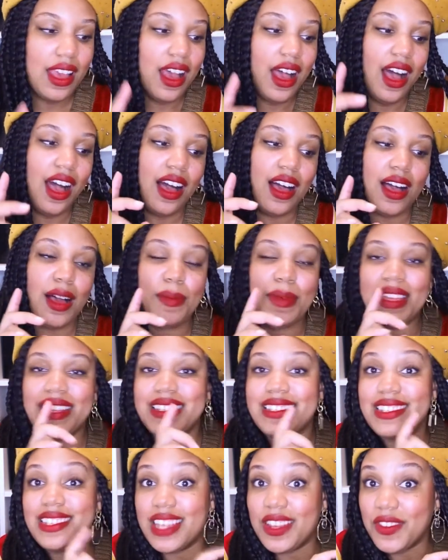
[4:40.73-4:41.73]
um,
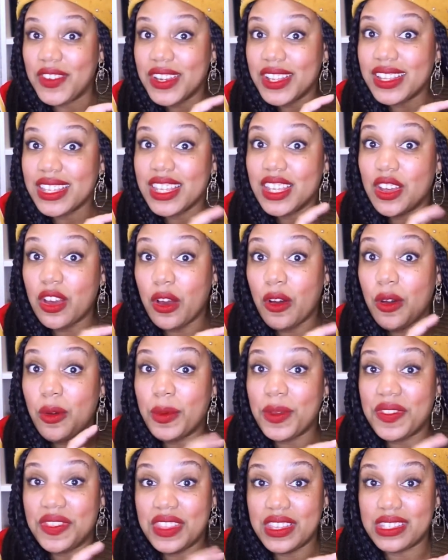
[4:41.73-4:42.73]
definitely go
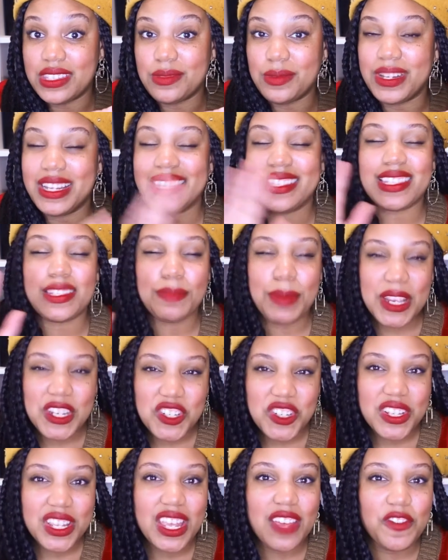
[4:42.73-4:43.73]
with this one,
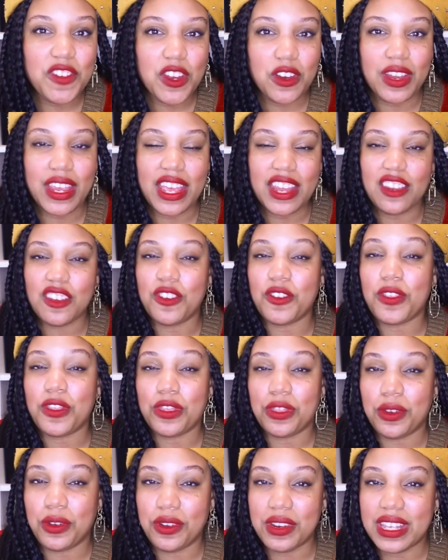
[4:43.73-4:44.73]
especially if you're in your
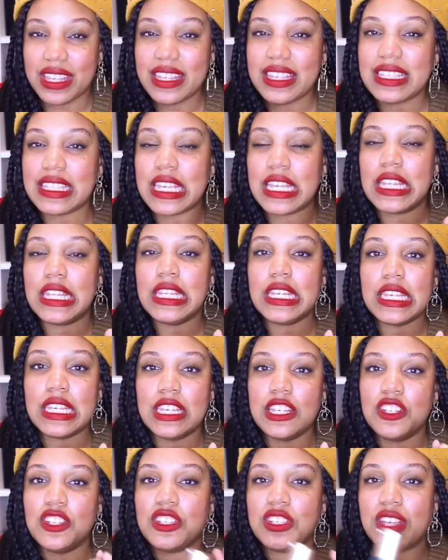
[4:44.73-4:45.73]
30s and
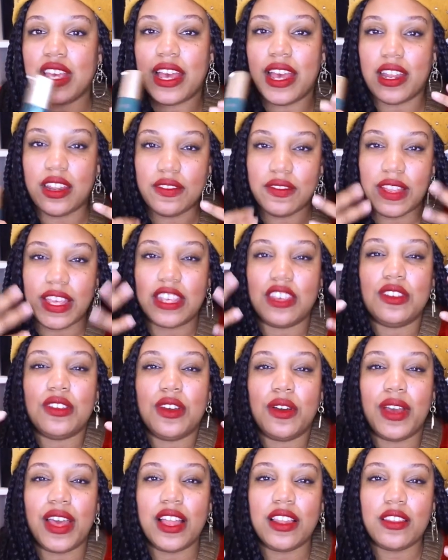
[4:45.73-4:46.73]
looking to kind of like, you
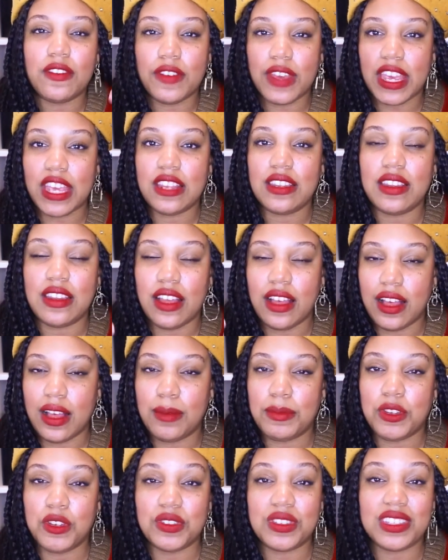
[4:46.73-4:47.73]
know, elevate
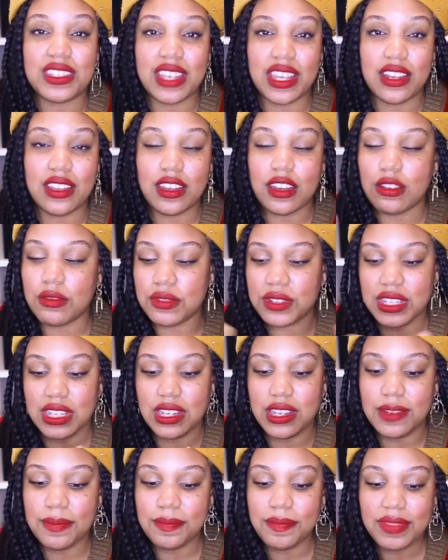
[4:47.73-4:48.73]
um, your skincare
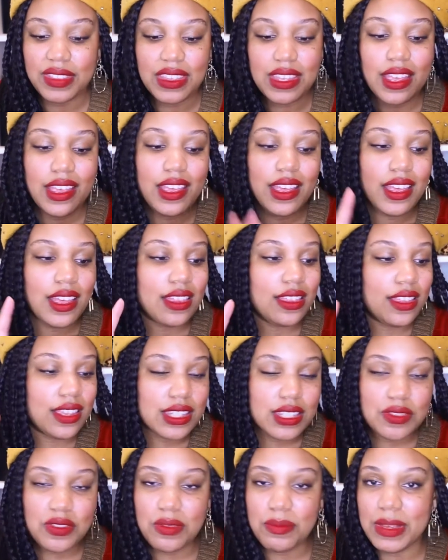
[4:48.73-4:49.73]
routine.
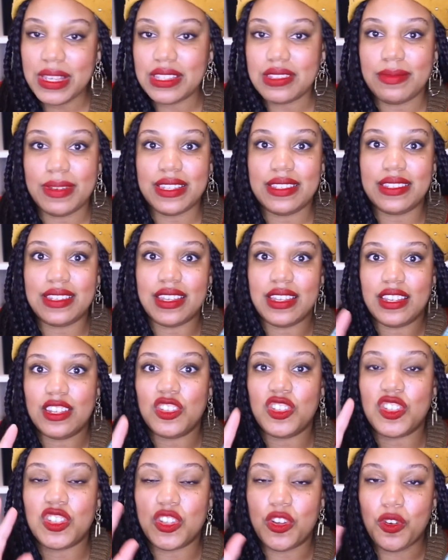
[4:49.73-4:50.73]
This one makes my skin
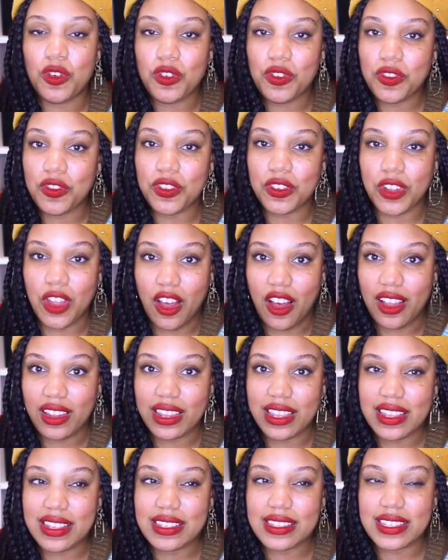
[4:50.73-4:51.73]
so
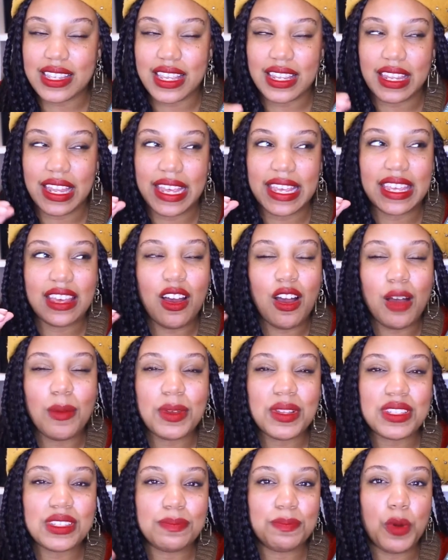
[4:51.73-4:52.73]
flawless and like
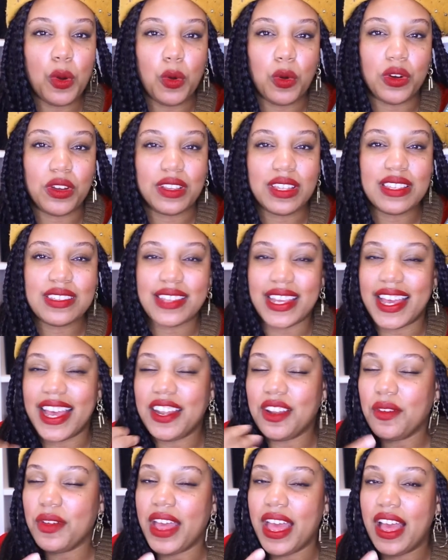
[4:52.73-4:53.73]
almost poreless. Like I
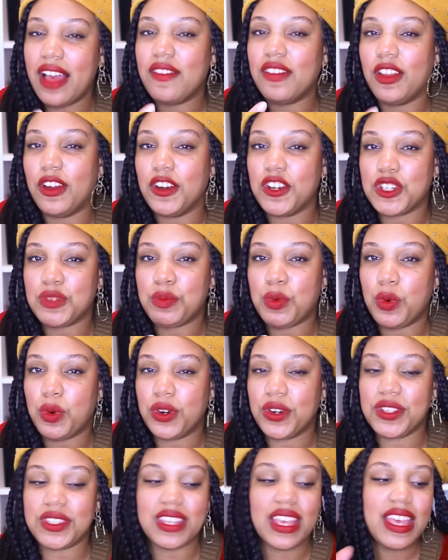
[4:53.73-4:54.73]
don't have large
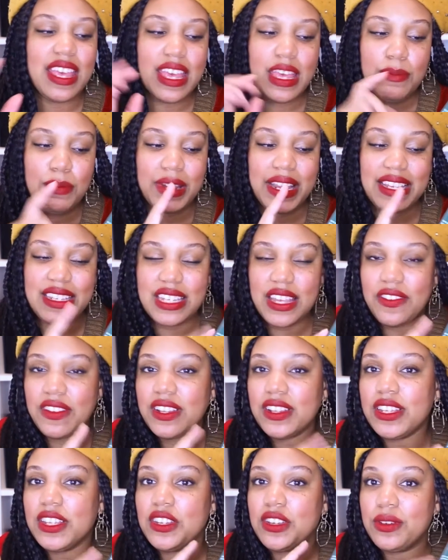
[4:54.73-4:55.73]
pores, but I
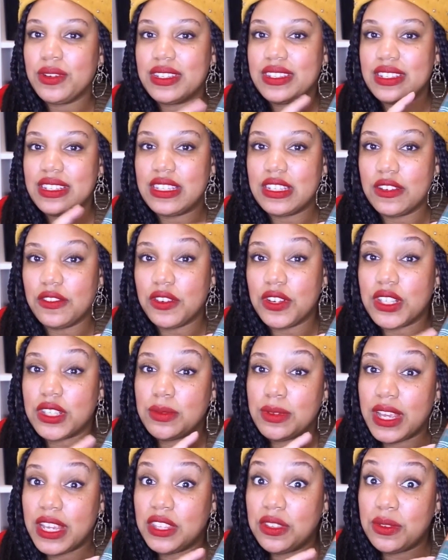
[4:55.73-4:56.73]
definitely notice a difference
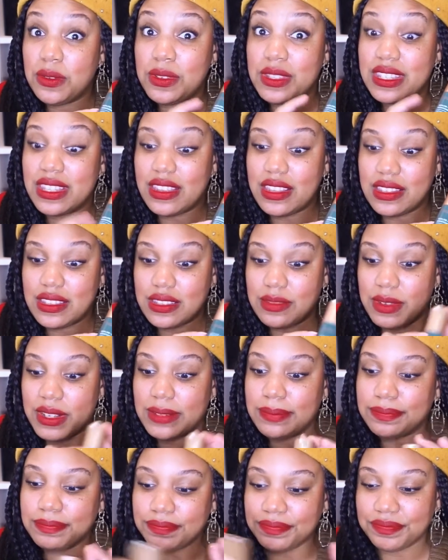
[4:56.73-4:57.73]
when I use this
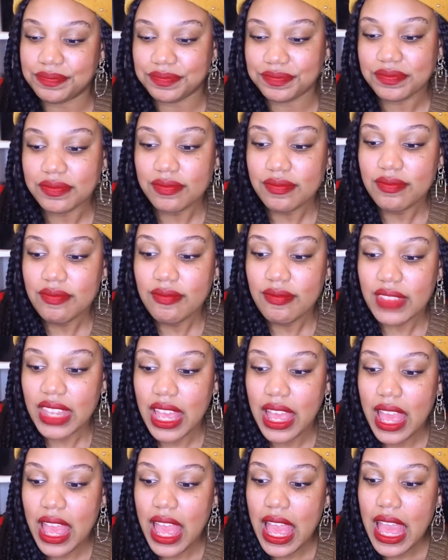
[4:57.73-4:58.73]
one.
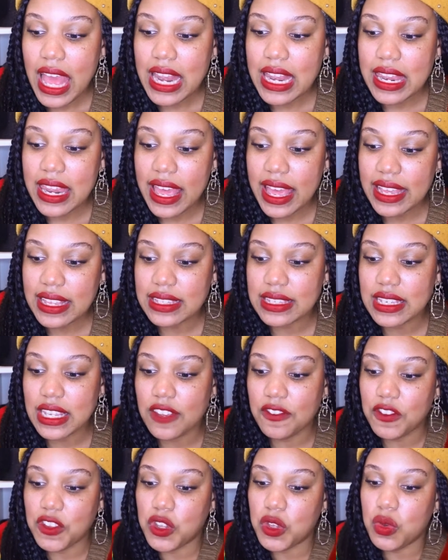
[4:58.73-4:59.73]
Next,
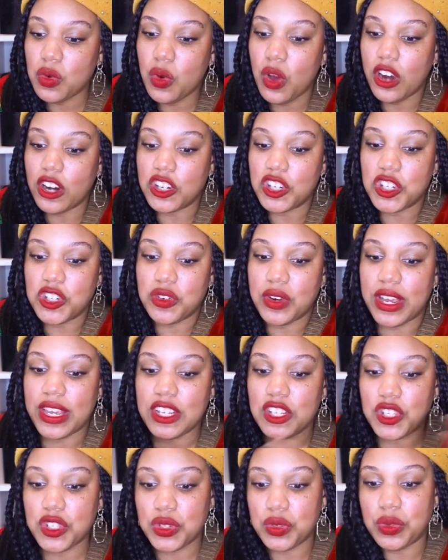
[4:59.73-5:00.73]
if you are
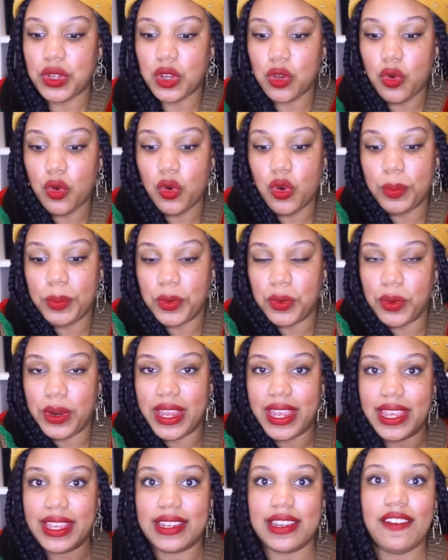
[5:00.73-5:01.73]
trying to
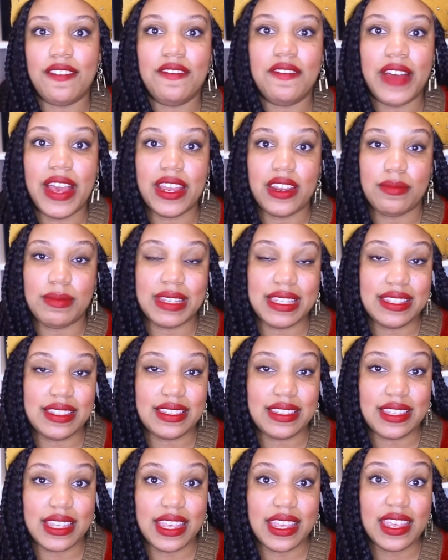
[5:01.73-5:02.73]
incorporate vitamin
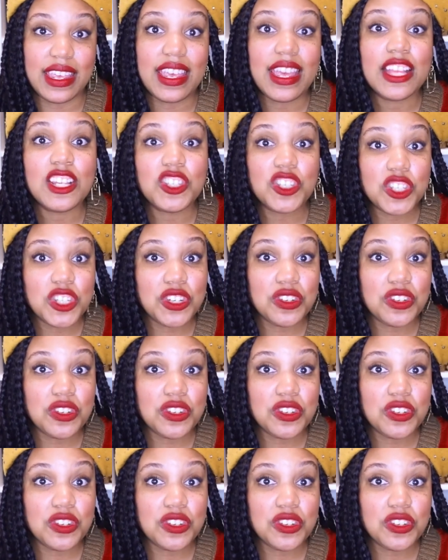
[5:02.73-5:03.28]
C into your